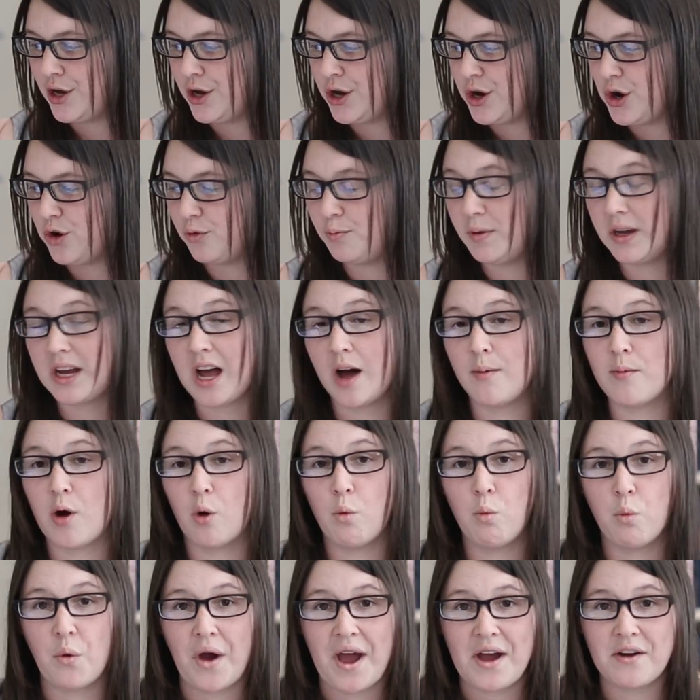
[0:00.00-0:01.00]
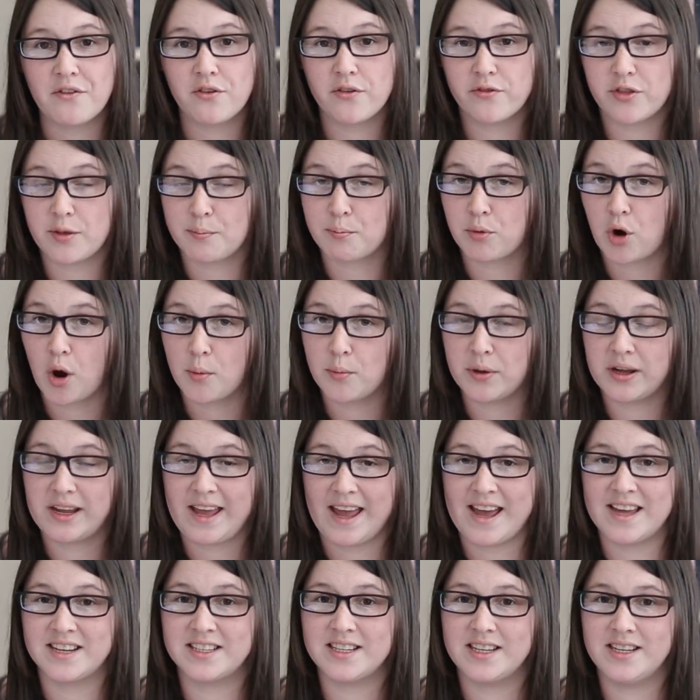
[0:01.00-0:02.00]
who have become aware of the
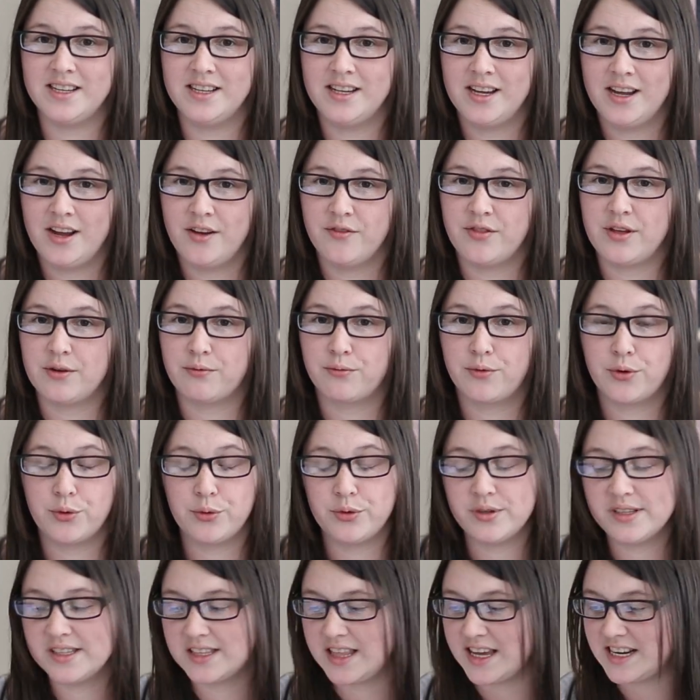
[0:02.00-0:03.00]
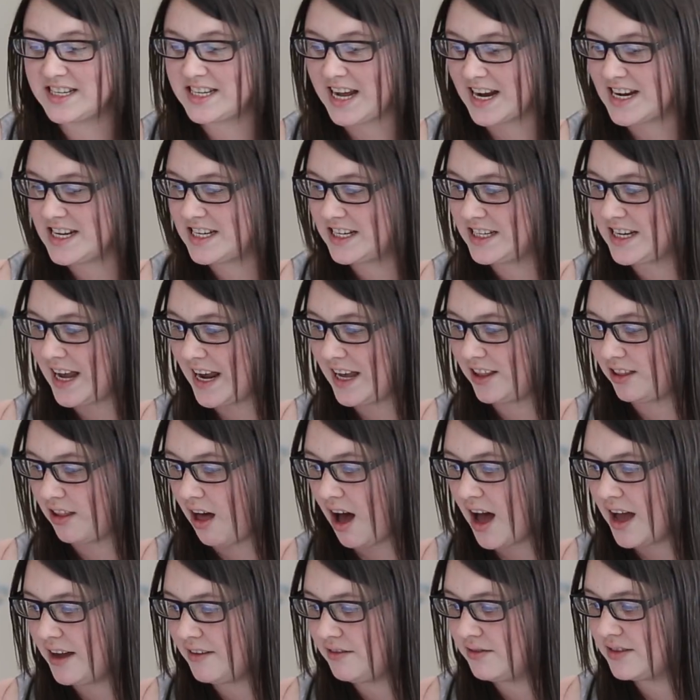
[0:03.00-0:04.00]
propaganda that rules their day-to-day
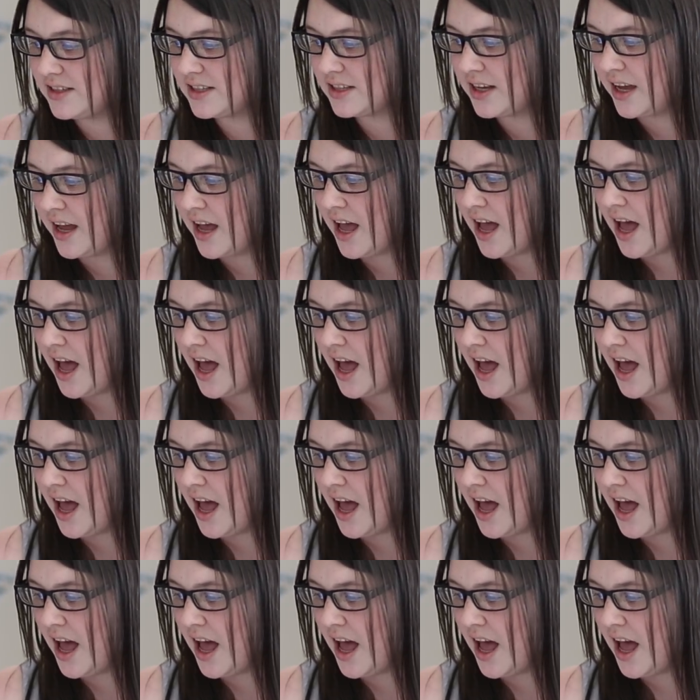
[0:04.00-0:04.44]
lives